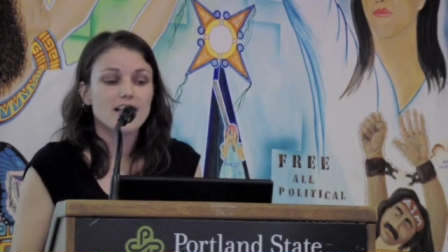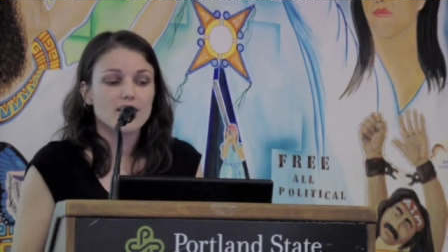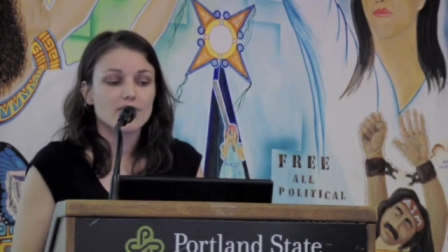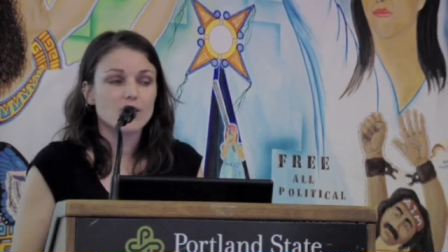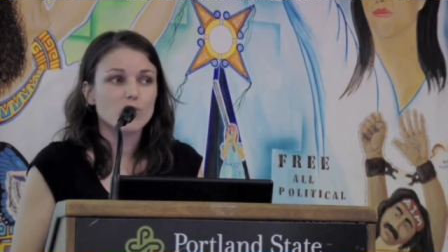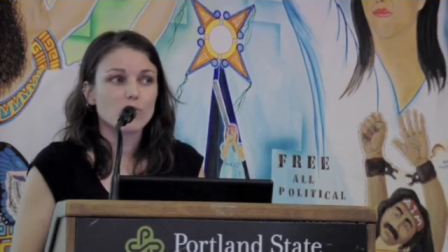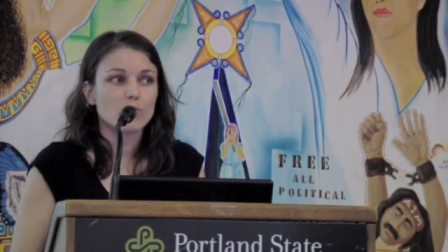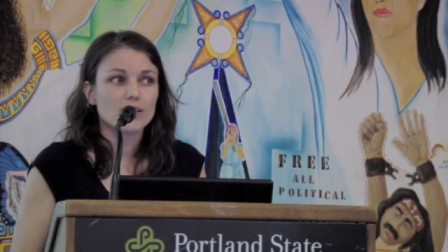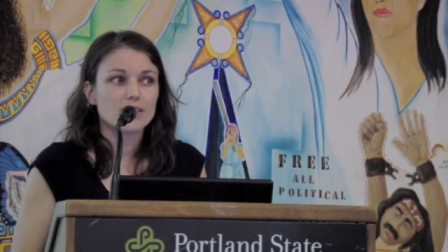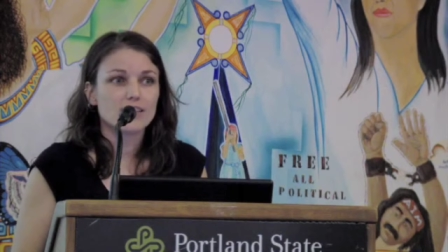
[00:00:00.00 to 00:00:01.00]
if anyone
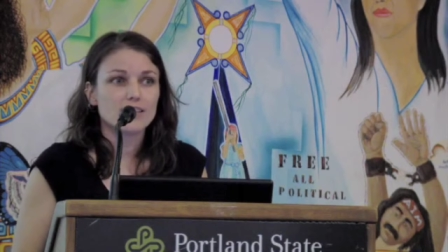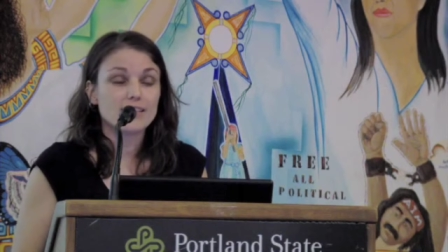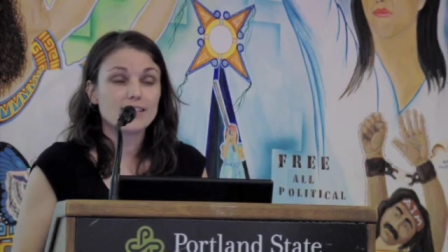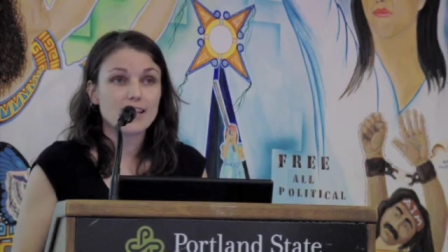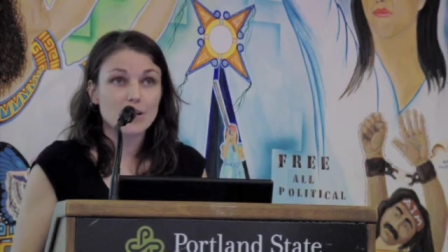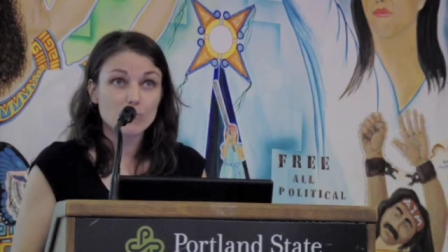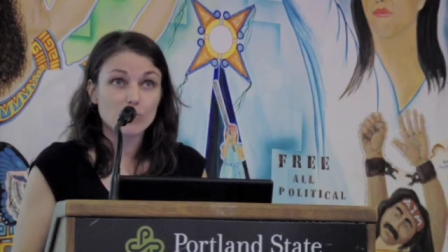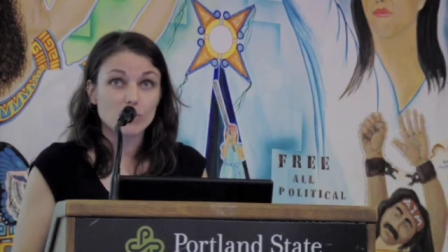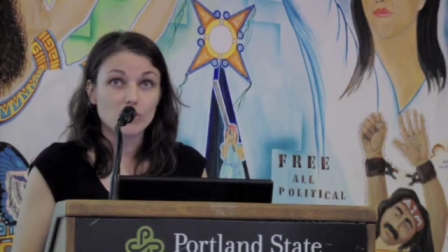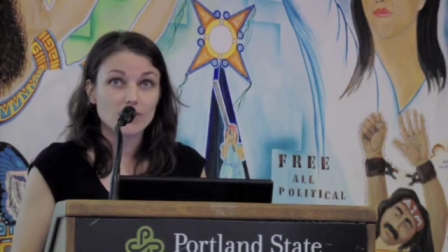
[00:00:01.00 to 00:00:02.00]
wants an
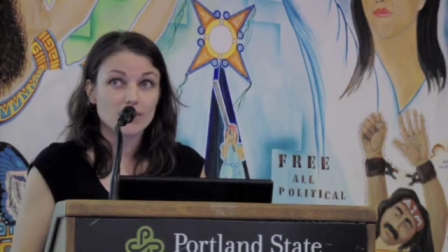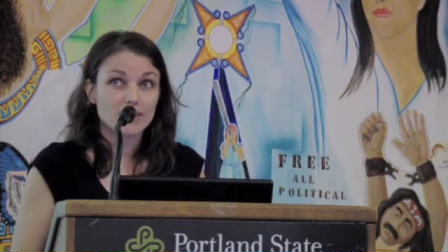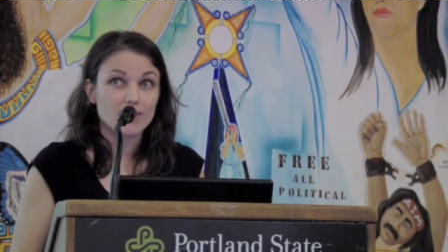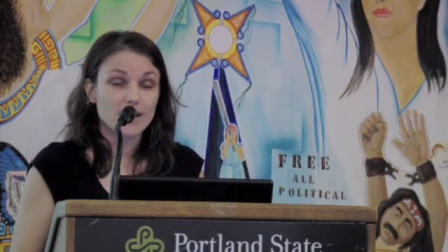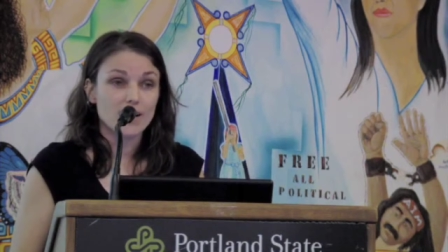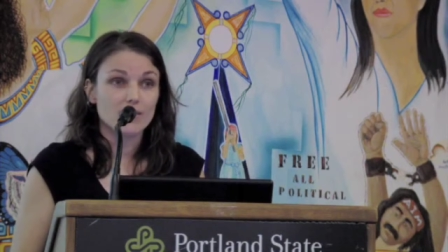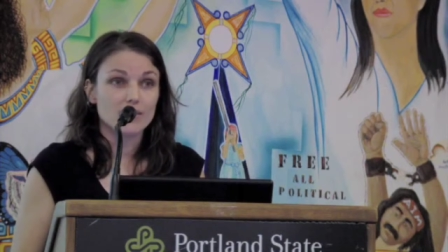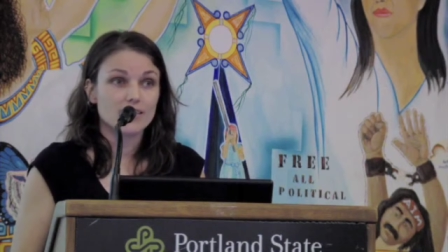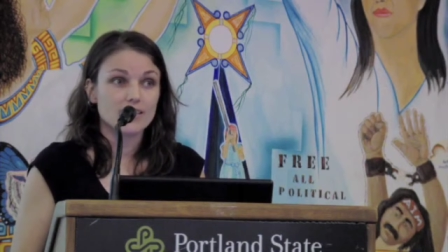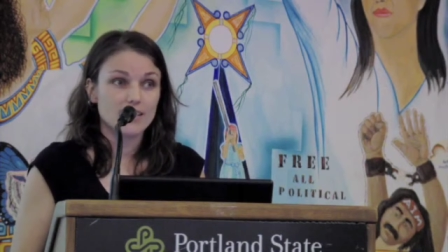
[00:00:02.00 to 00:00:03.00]
example of how
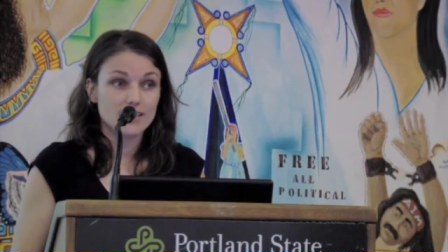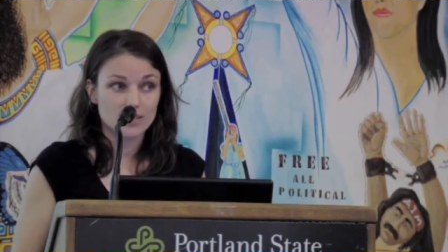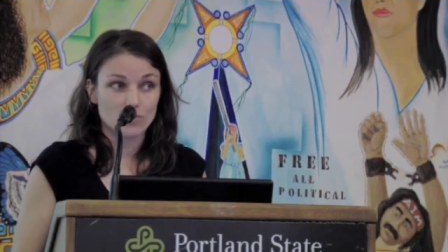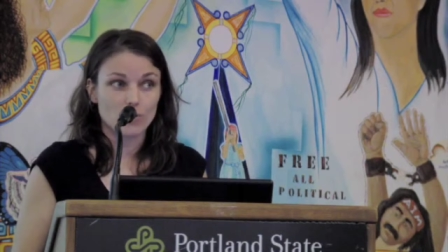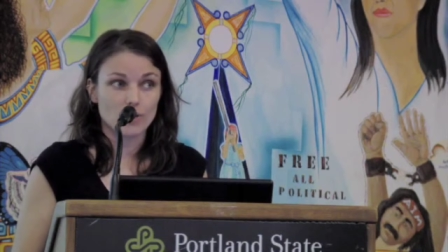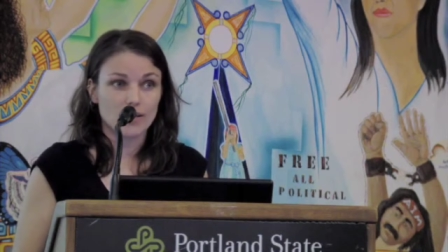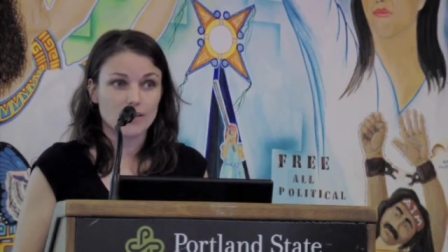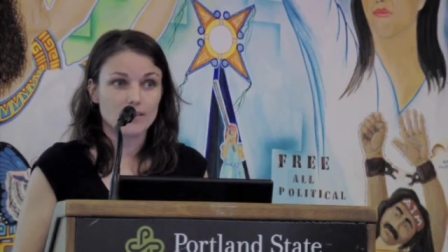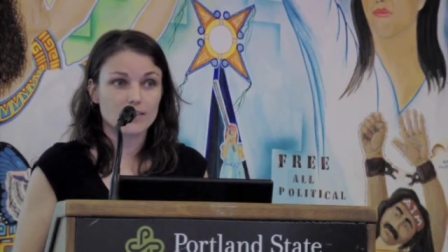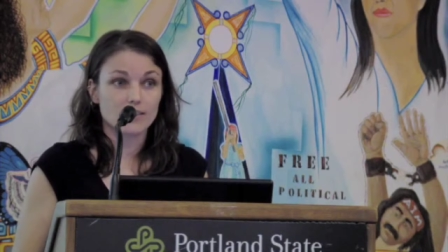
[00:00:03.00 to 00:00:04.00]
this isn't working,
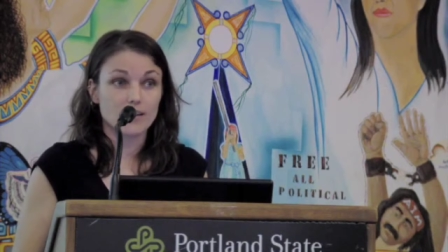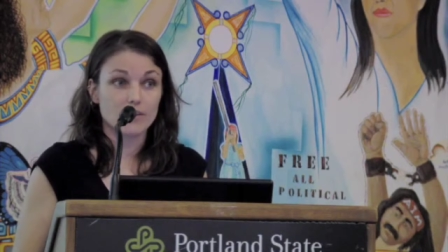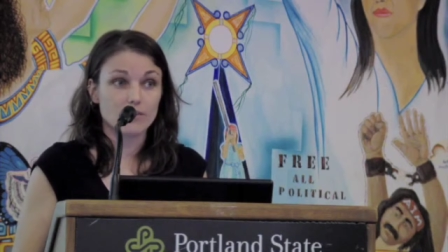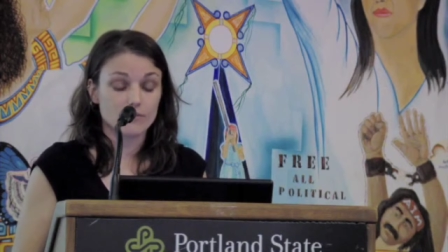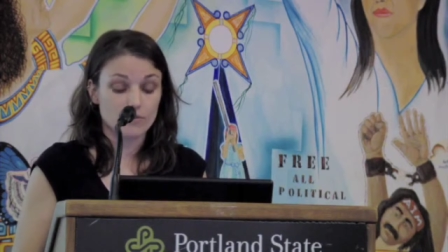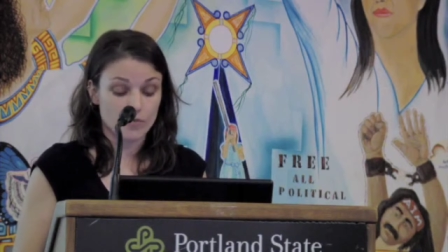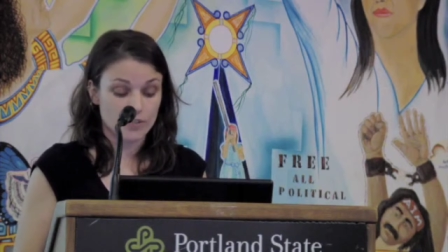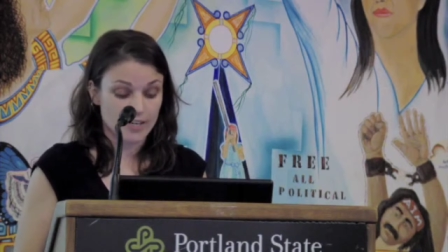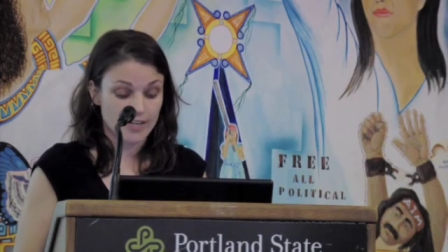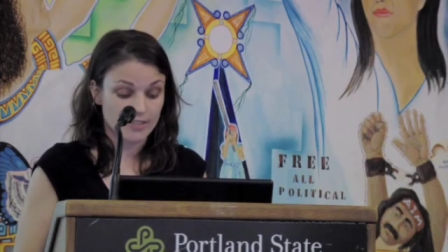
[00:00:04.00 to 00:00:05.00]
this layer of
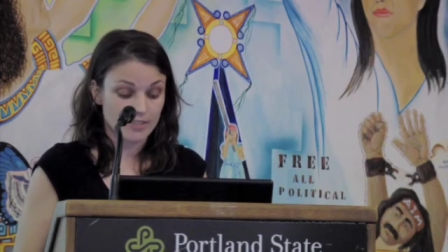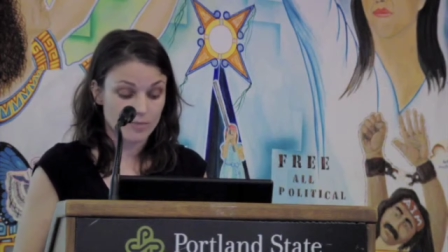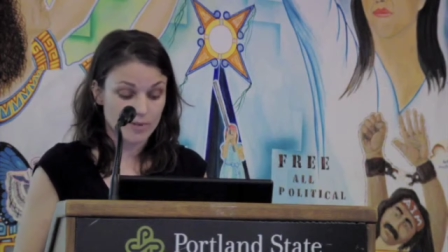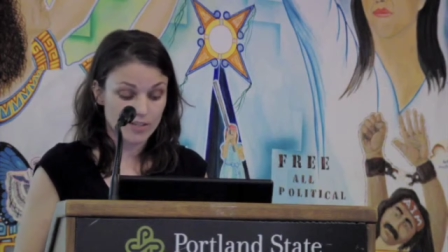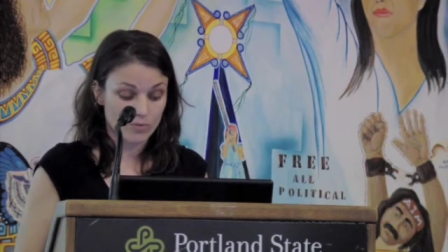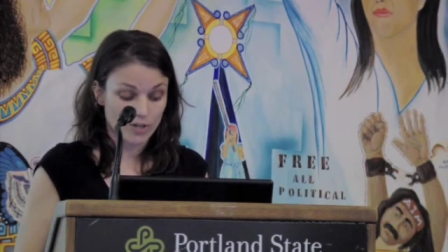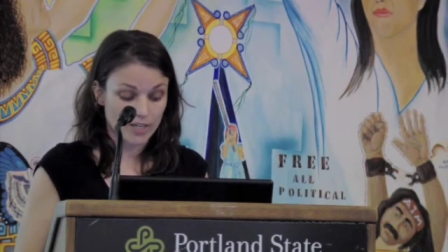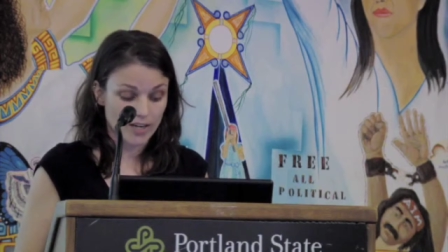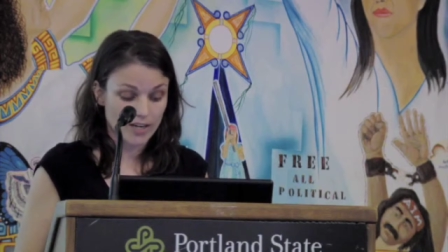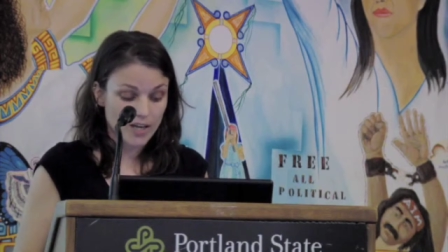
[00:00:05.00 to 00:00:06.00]
oversight system isn't
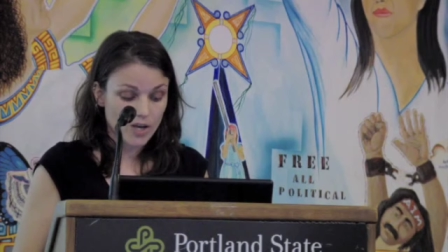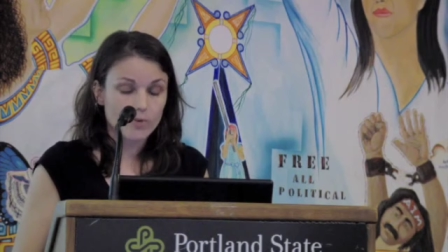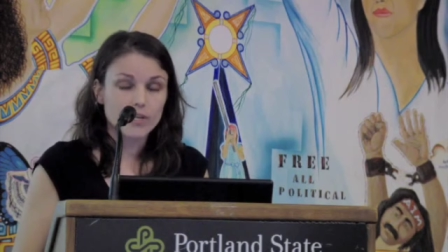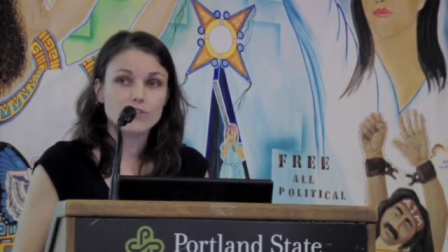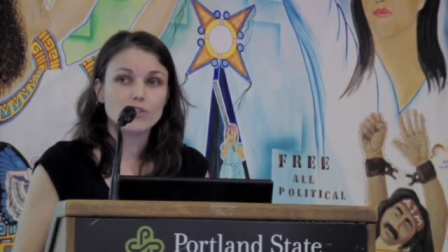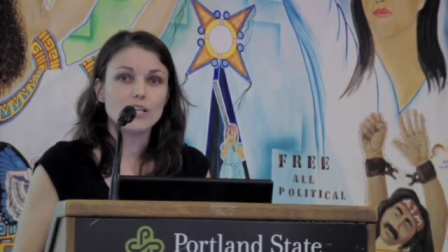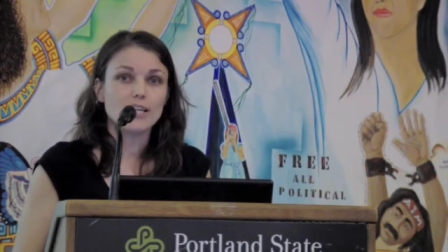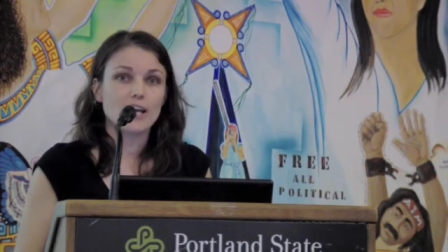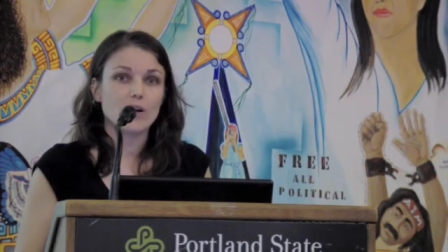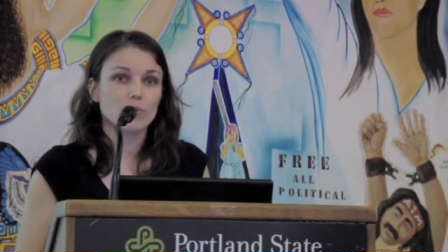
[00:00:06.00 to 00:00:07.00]
working, we have Judy
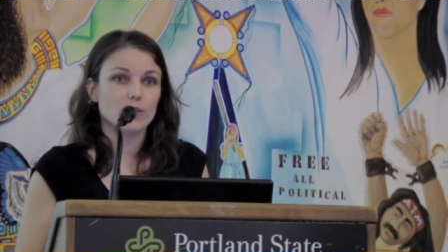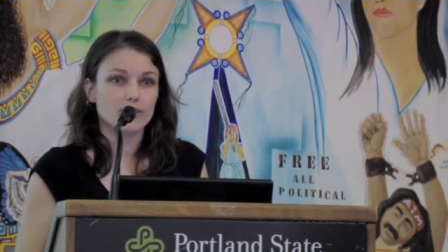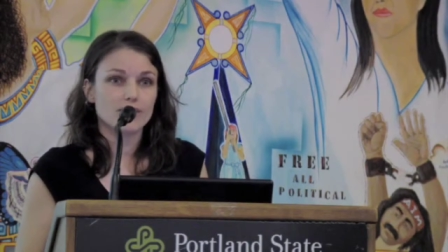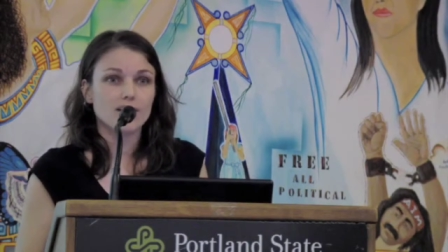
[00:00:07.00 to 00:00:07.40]
Cameron.